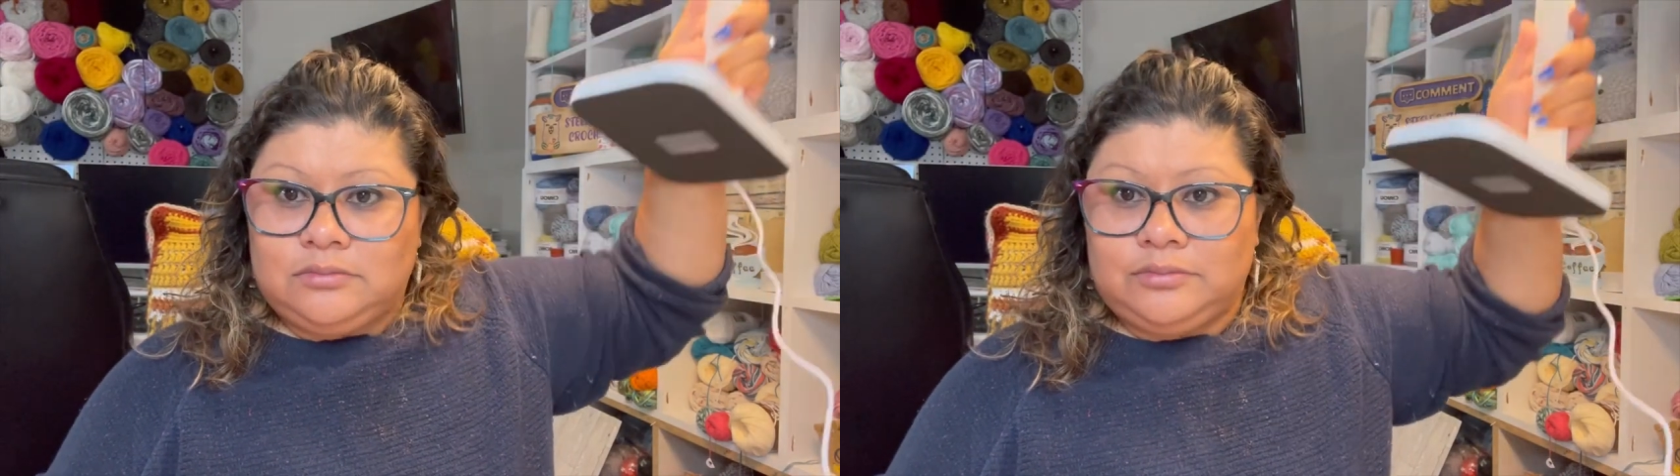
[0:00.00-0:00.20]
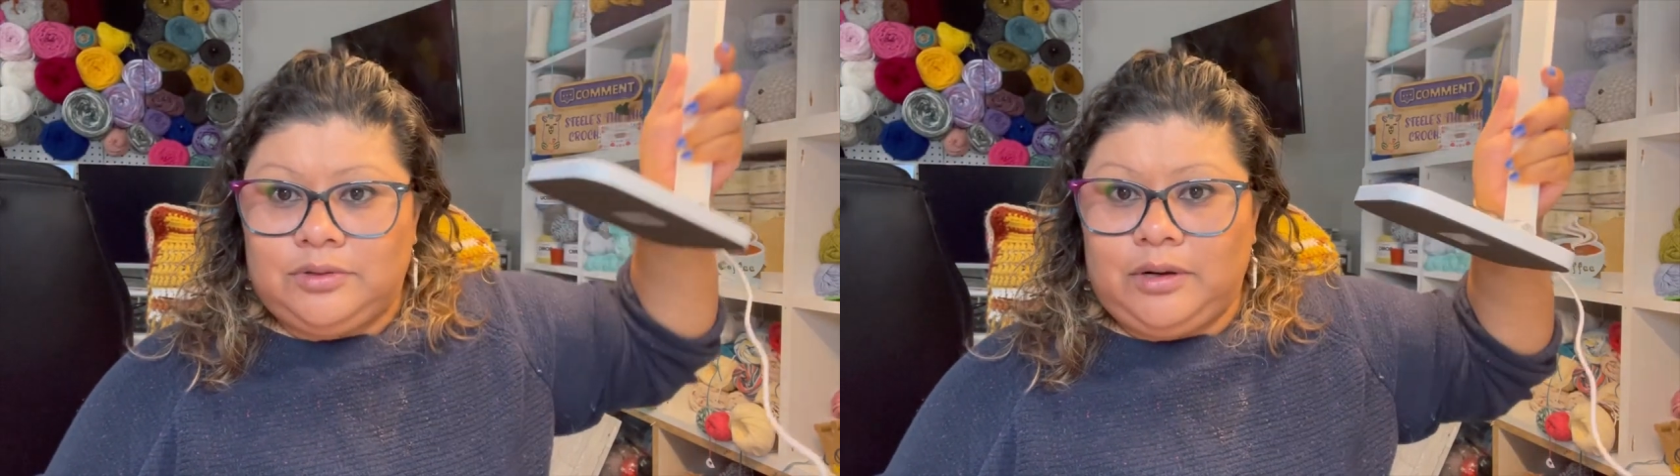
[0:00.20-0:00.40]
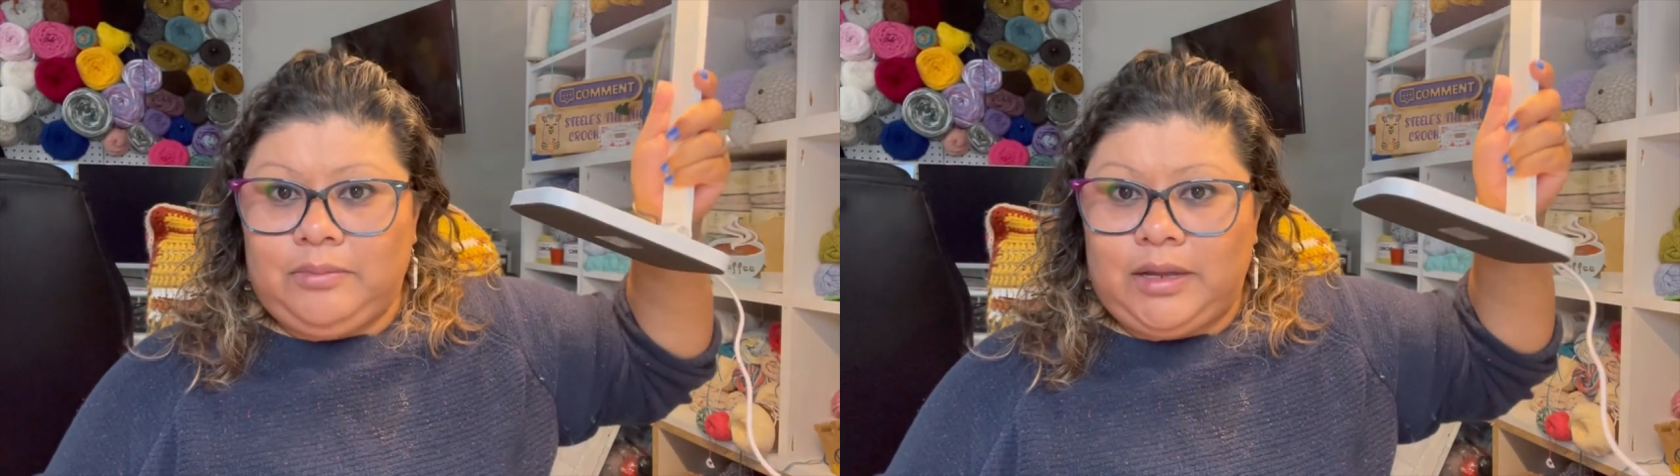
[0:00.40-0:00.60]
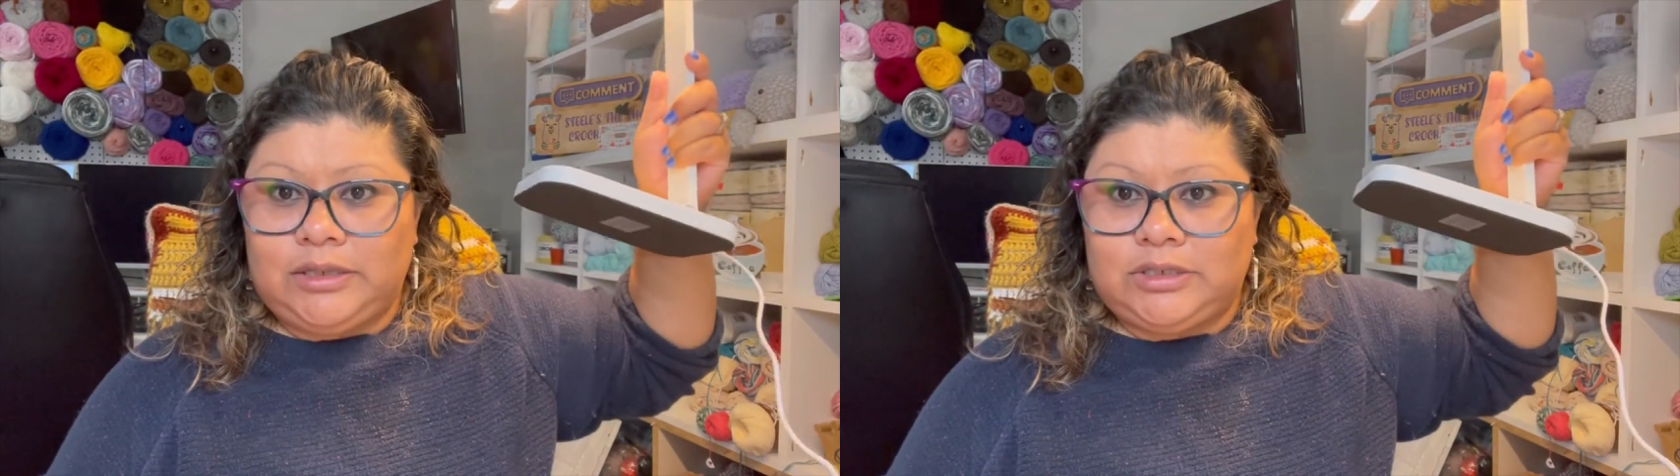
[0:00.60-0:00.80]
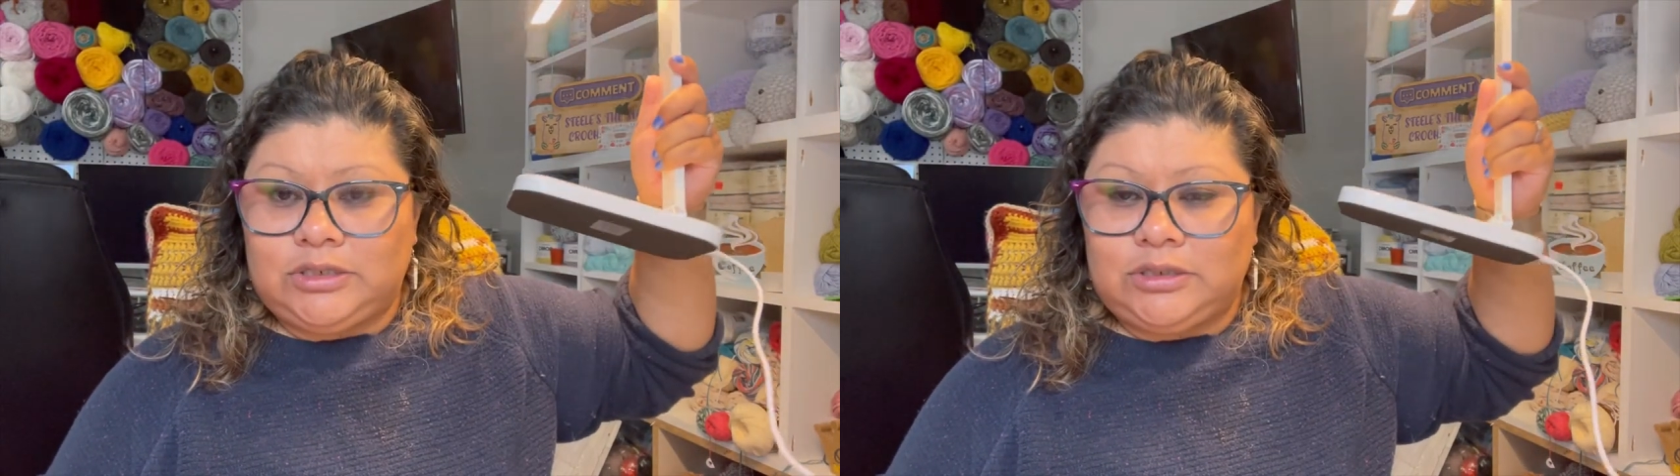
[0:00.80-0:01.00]
pretty
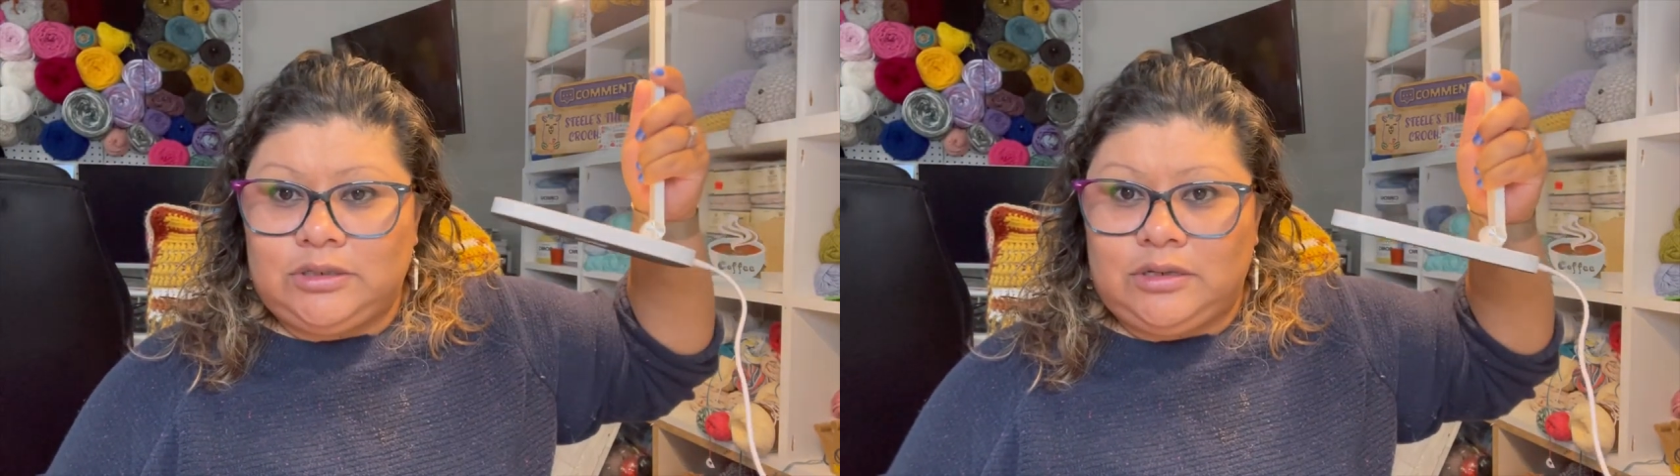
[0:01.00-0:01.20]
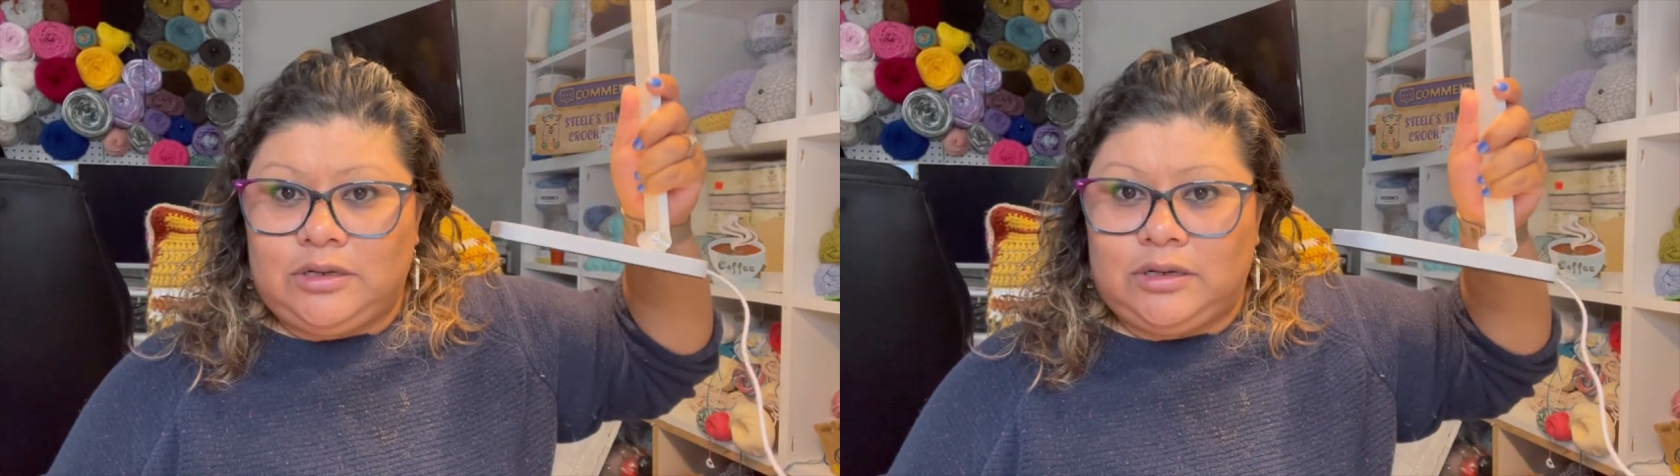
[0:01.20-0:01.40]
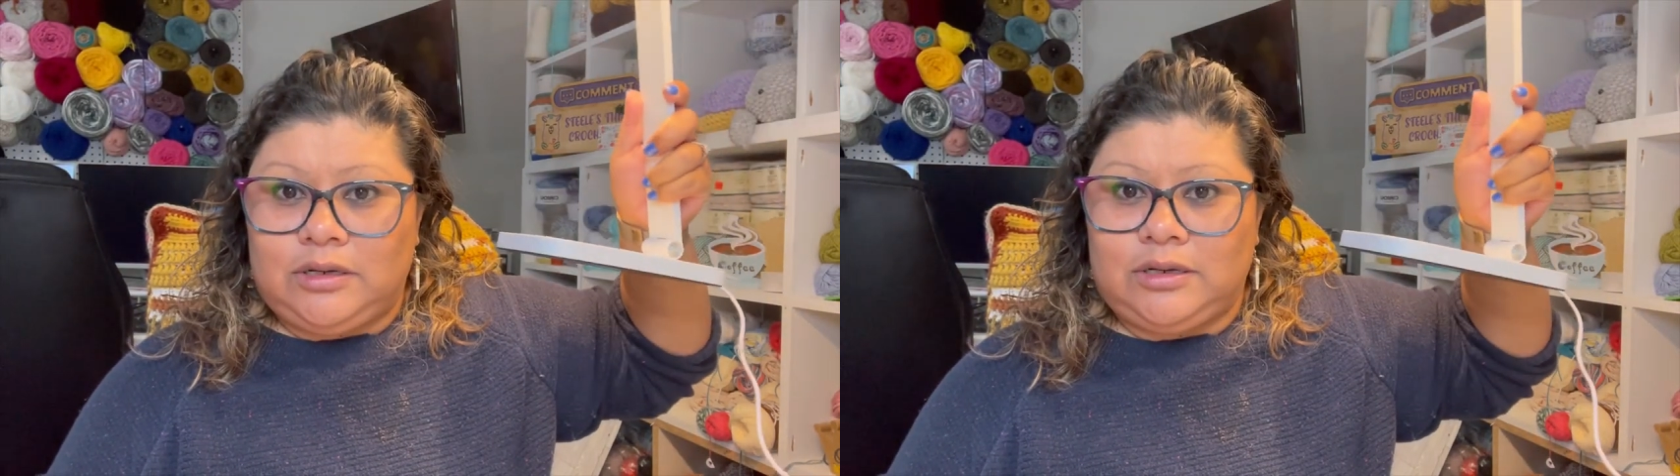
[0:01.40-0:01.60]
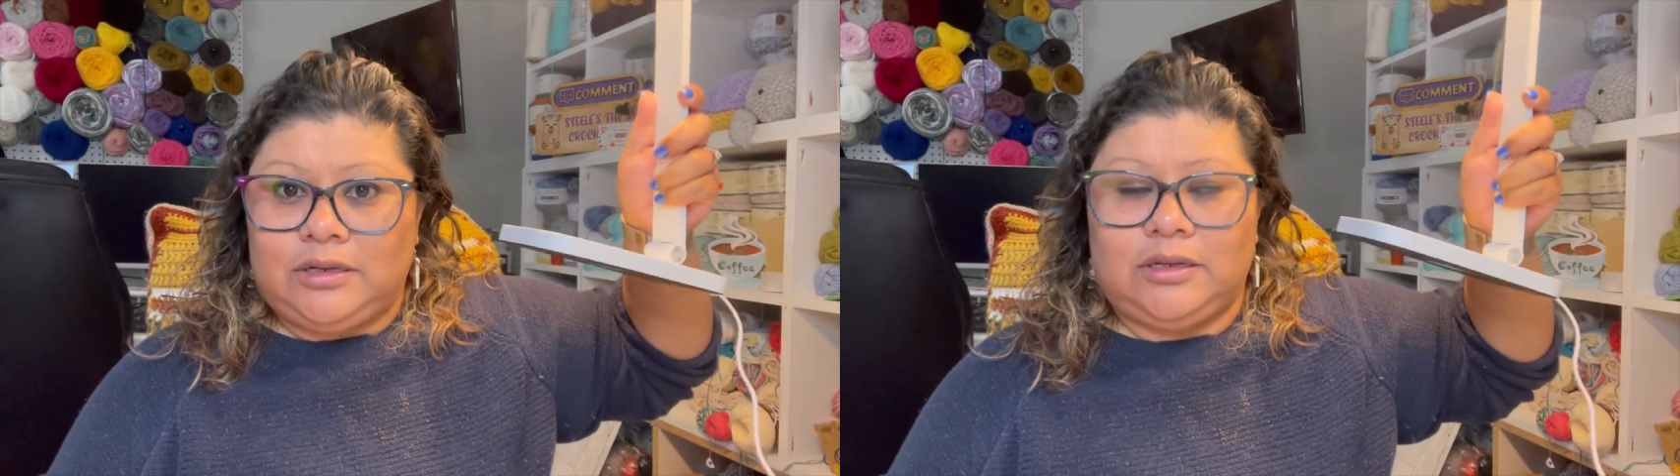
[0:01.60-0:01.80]
much good.